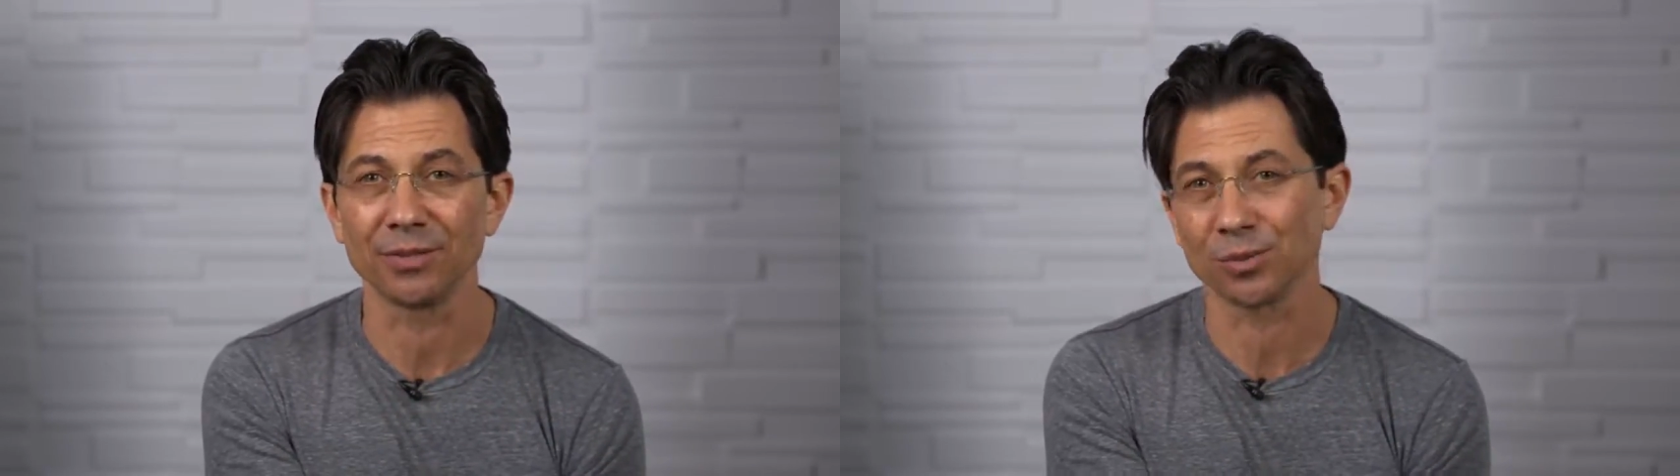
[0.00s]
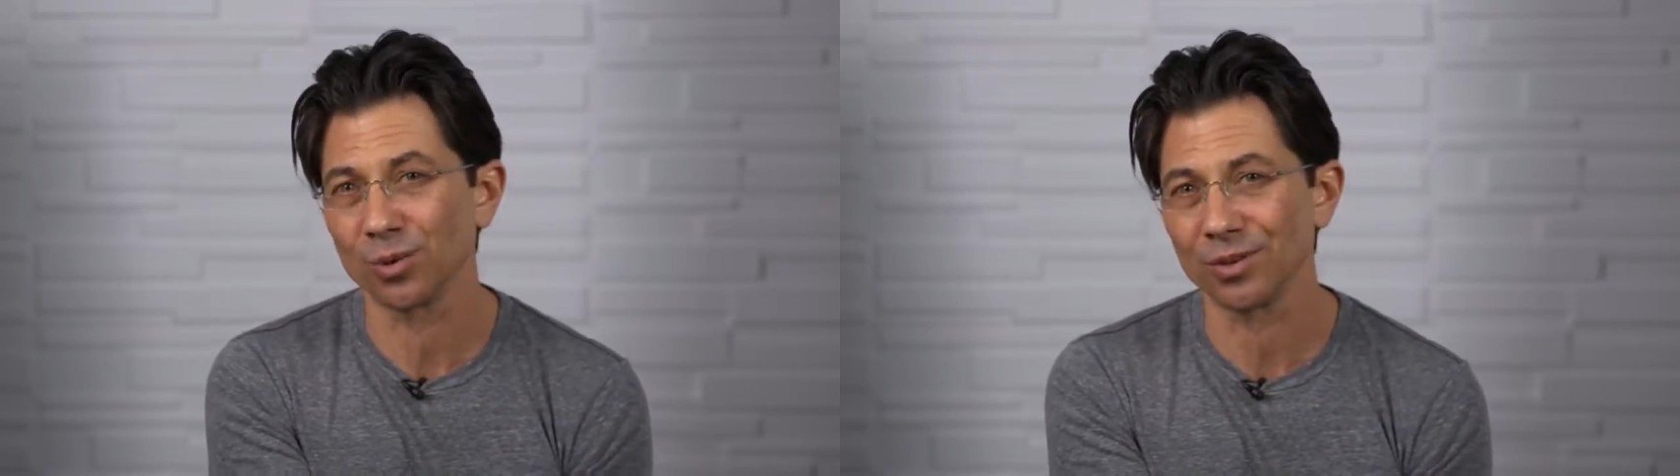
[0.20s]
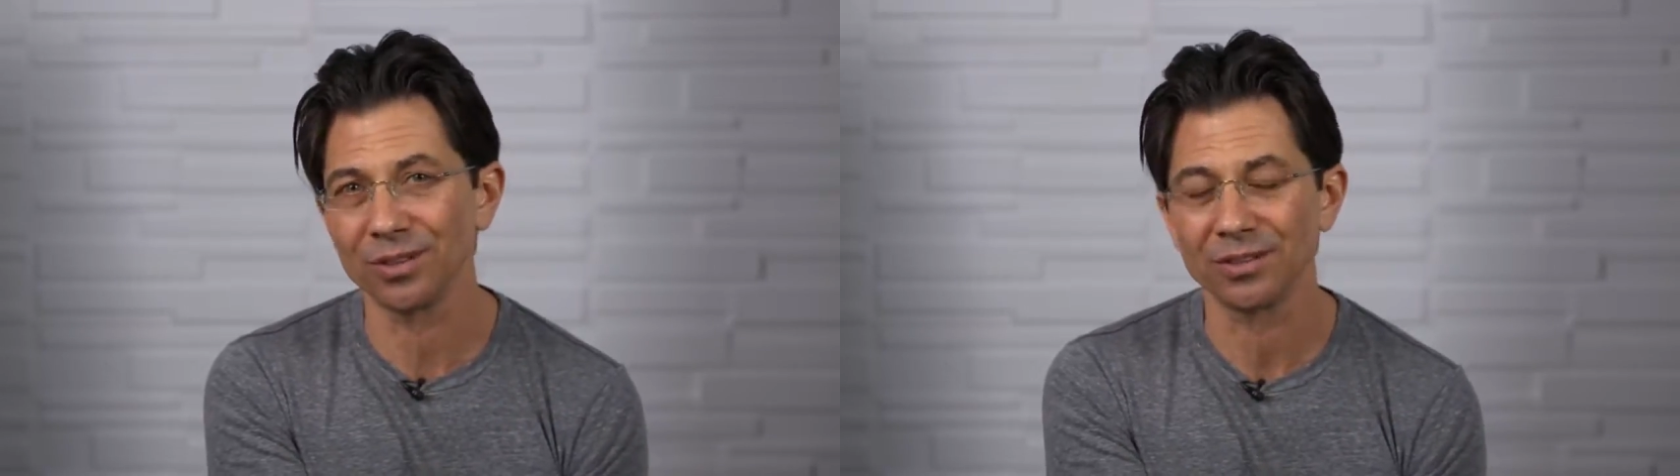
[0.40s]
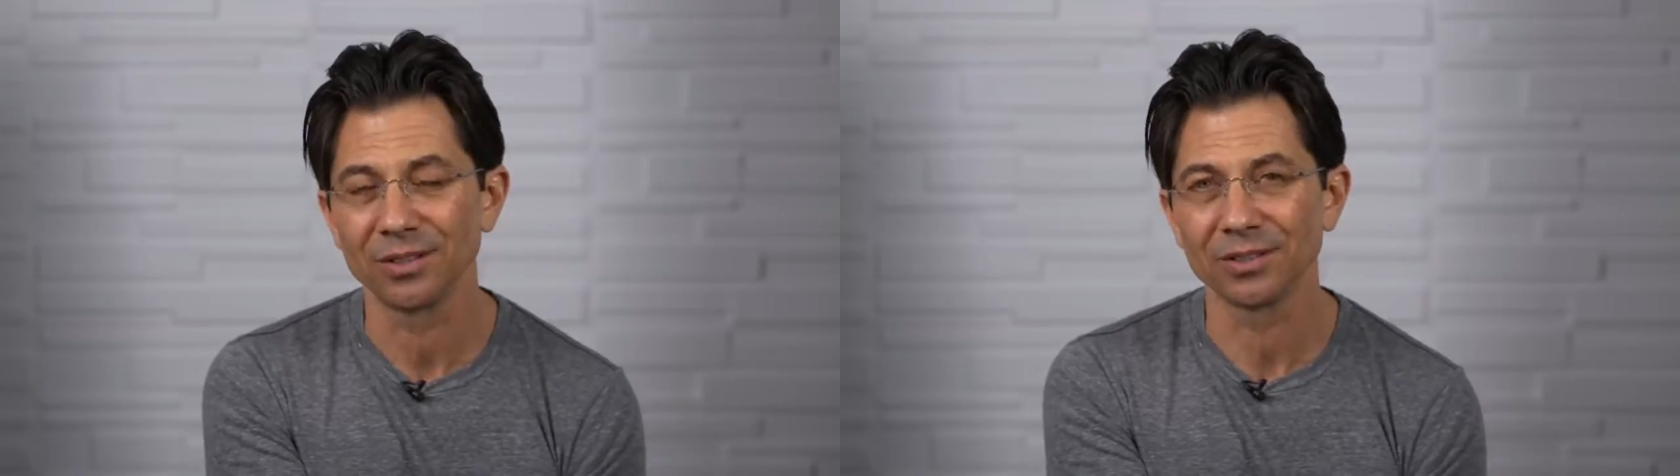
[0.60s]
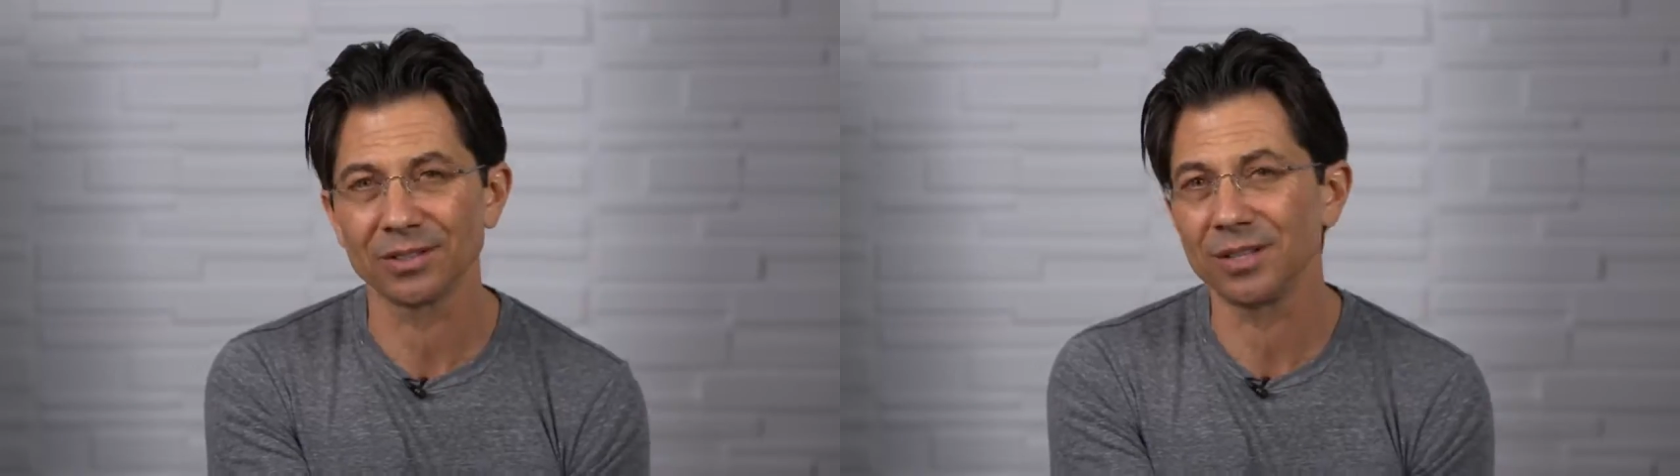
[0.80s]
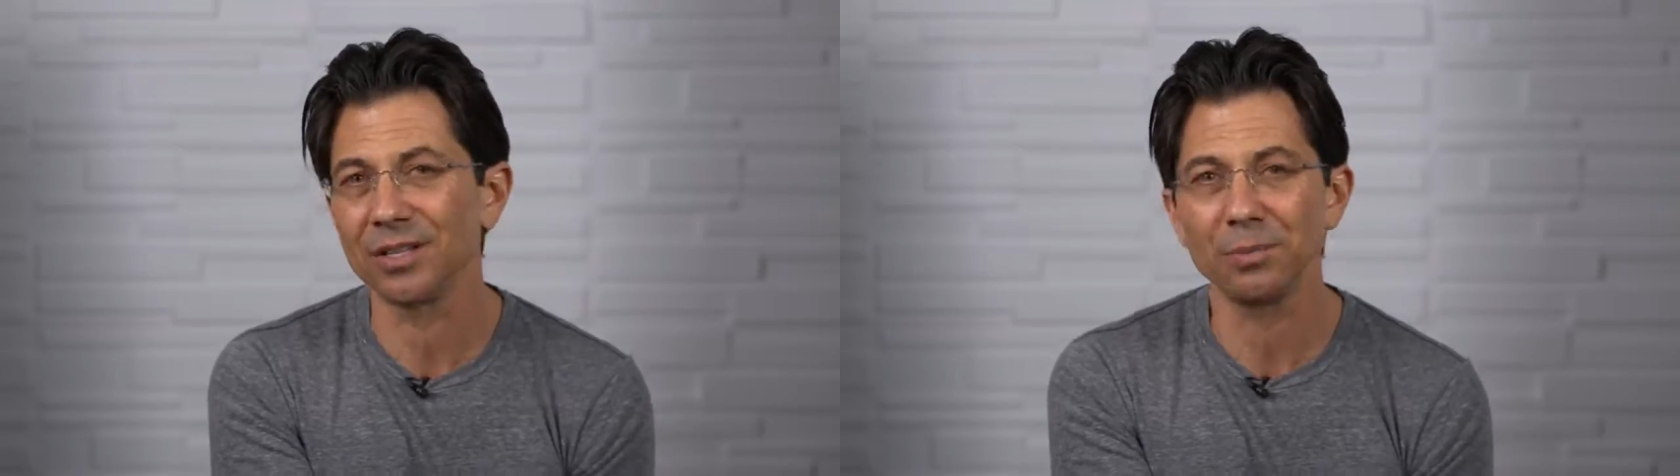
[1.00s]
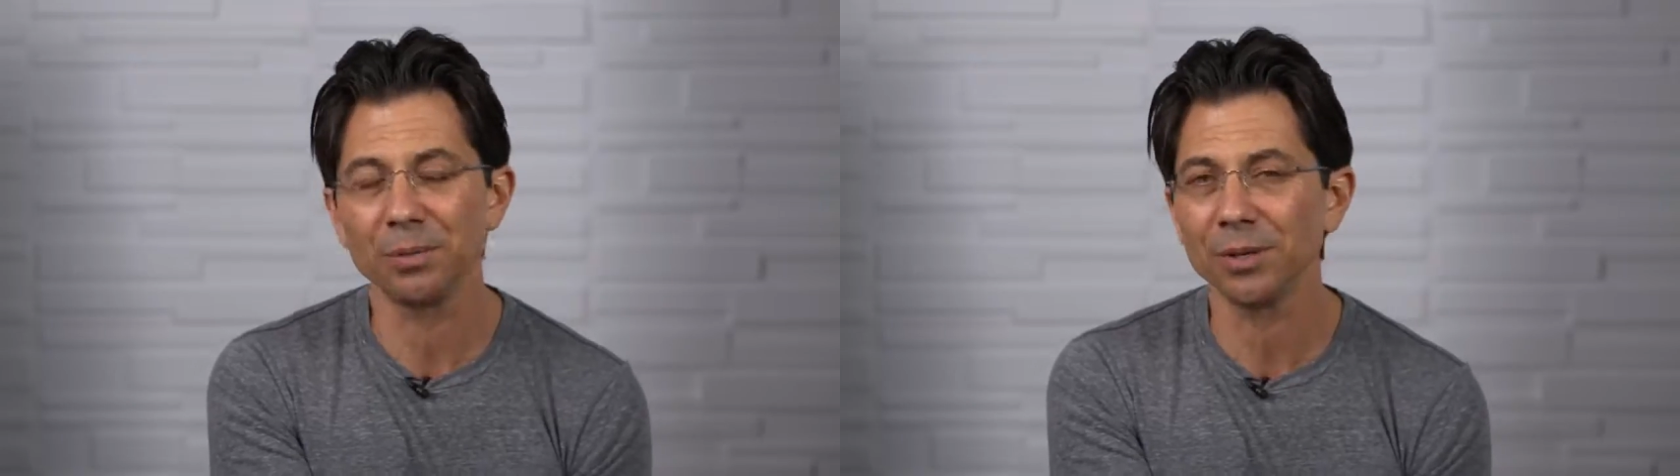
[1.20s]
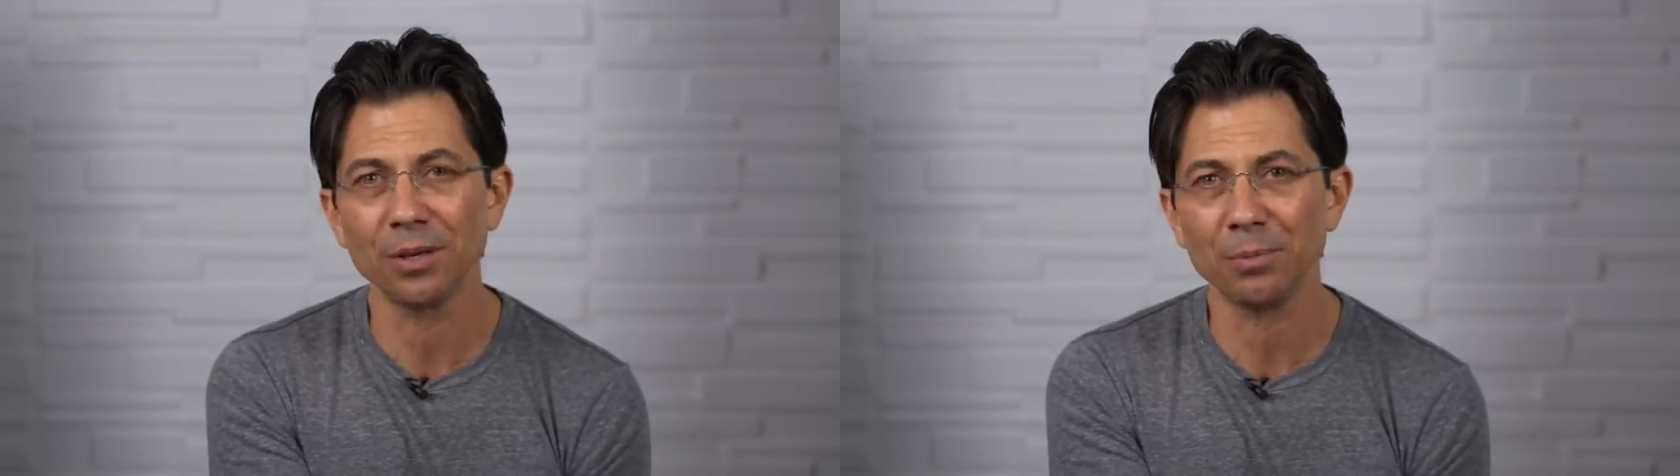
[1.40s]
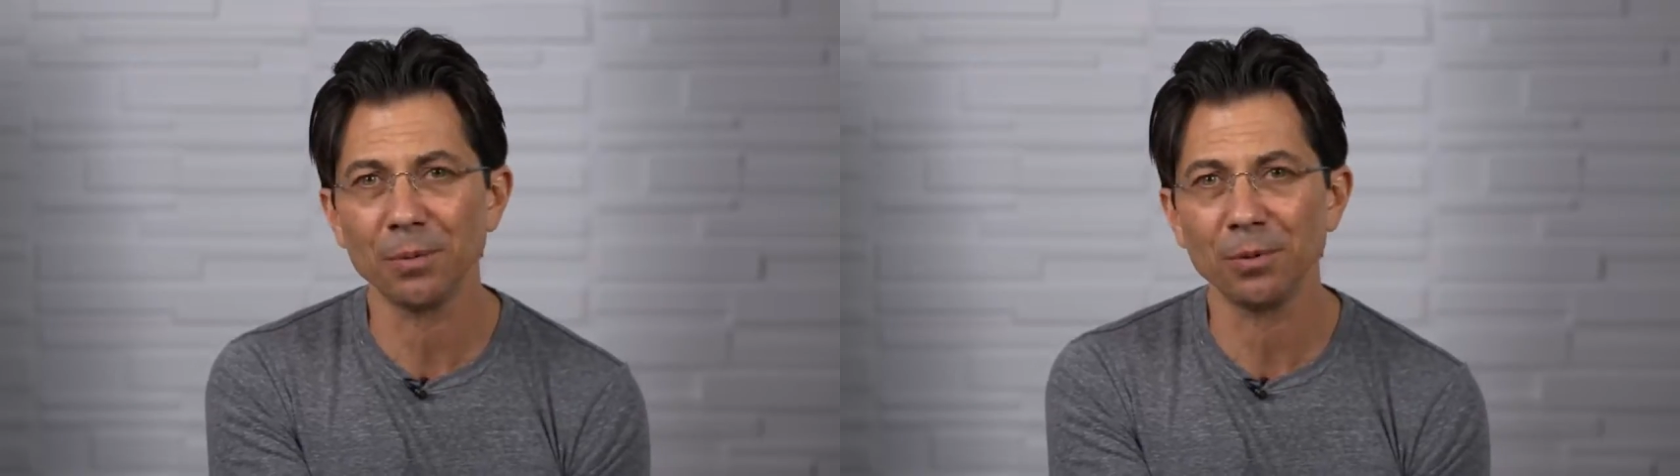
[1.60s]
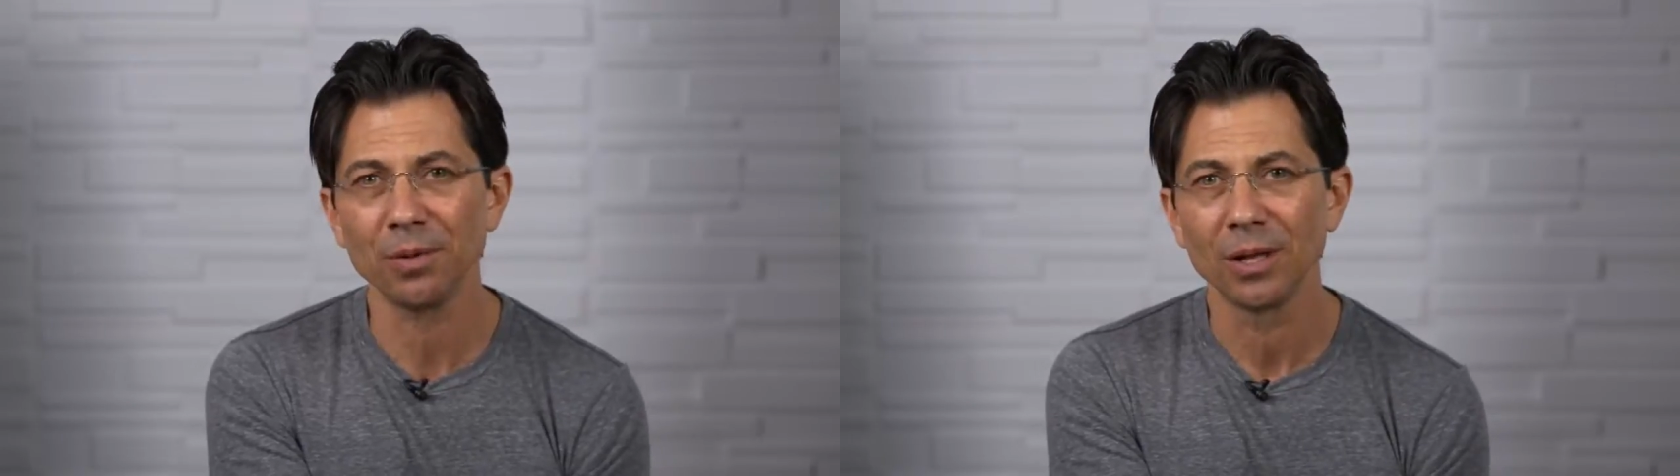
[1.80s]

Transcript: Is it worth it? Does it need to be 1 million people?